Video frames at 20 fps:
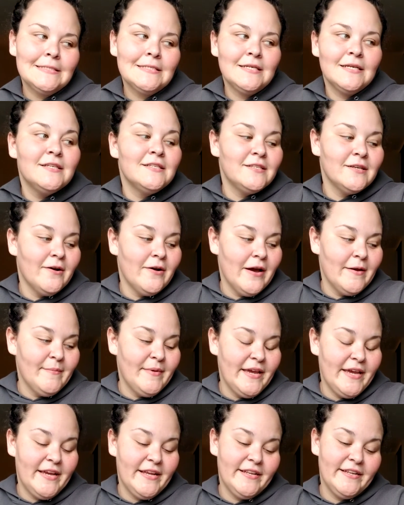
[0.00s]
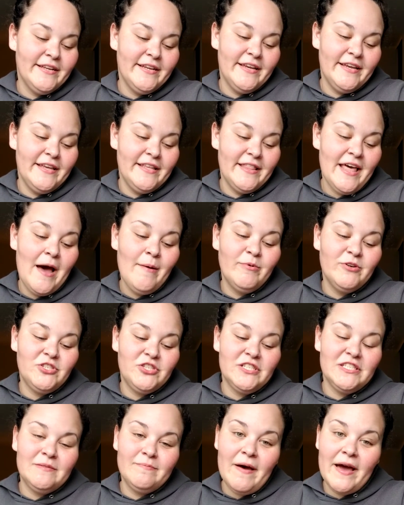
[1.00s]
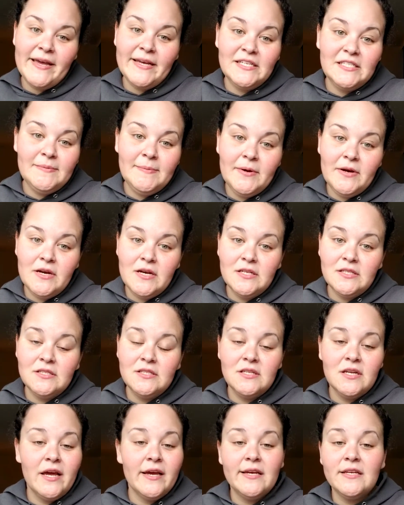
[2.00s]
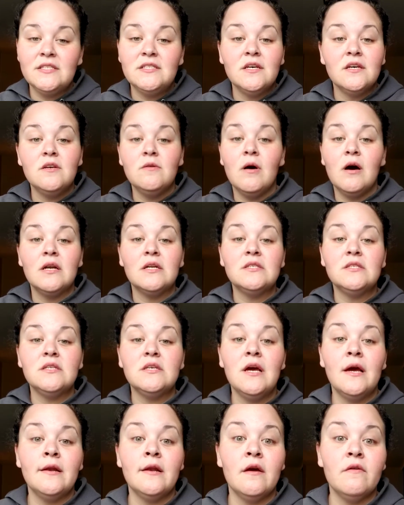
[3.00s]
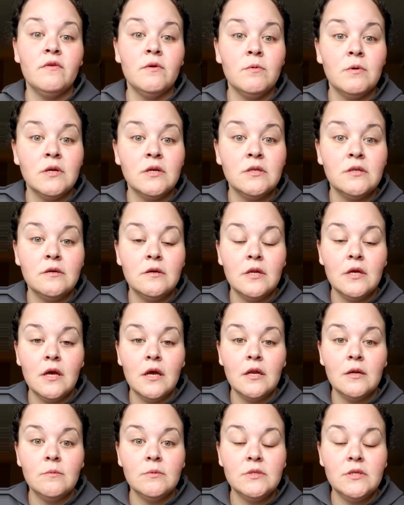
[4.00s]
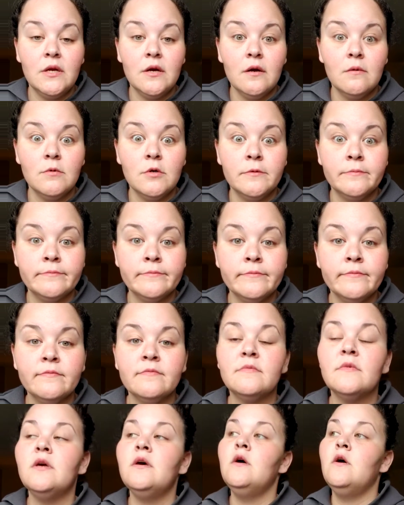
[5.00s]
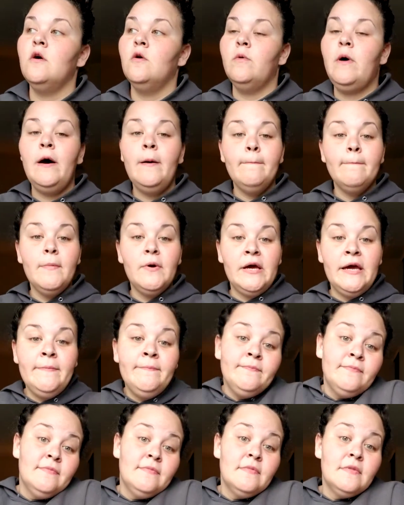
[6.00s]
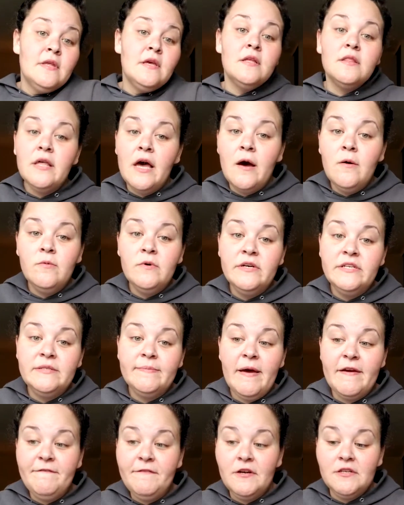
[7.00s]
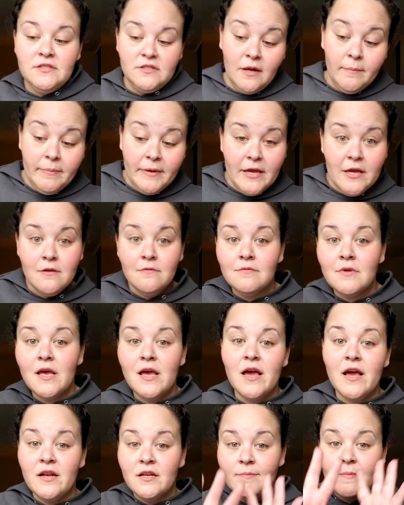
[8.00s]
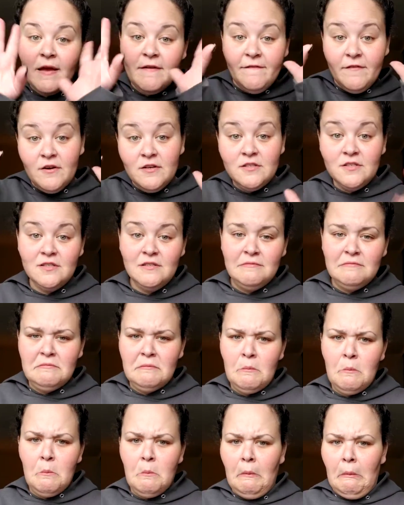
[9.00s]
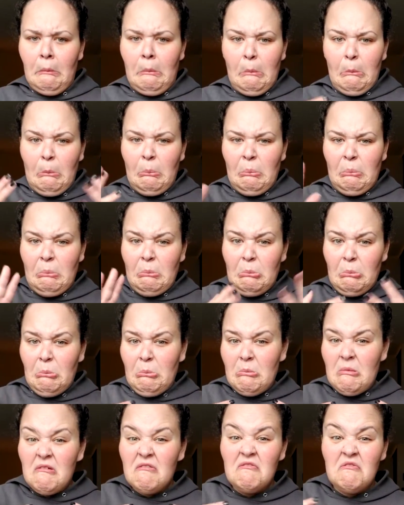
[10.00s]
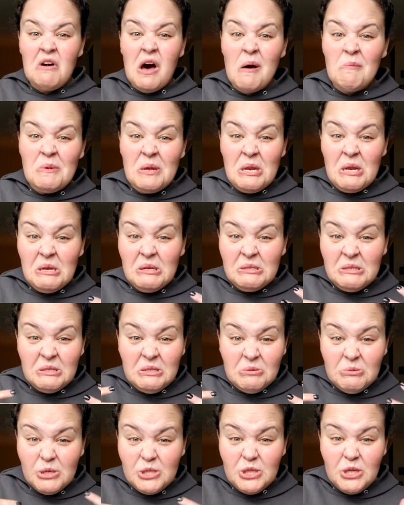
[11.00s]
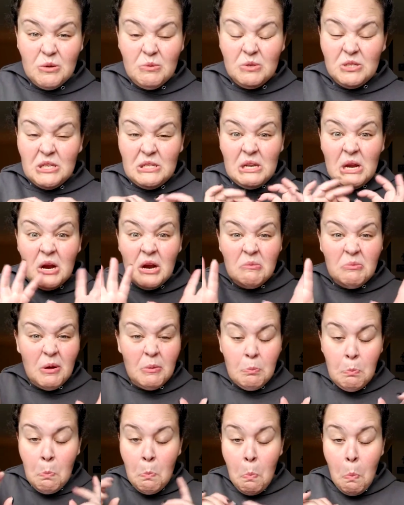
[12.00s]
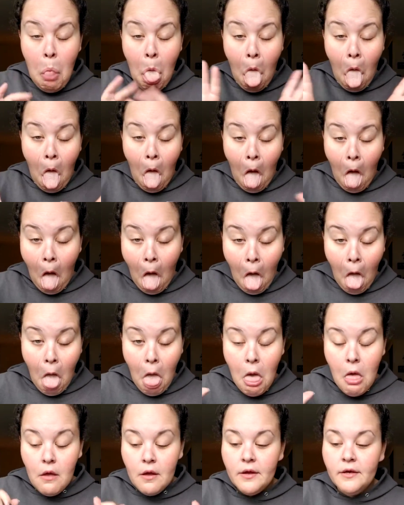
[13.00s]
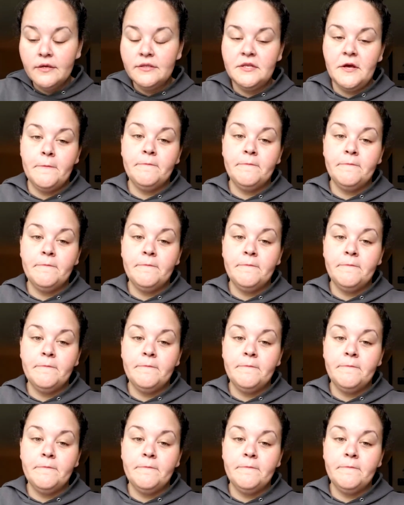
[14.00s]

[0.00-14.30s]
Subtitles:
So, that was just my experience, and I can tell you honestly, I never want to do it again. It was terrible. Well, okay, that was my first dumping and my first vomiting situation. It was just terrible. Blech. So,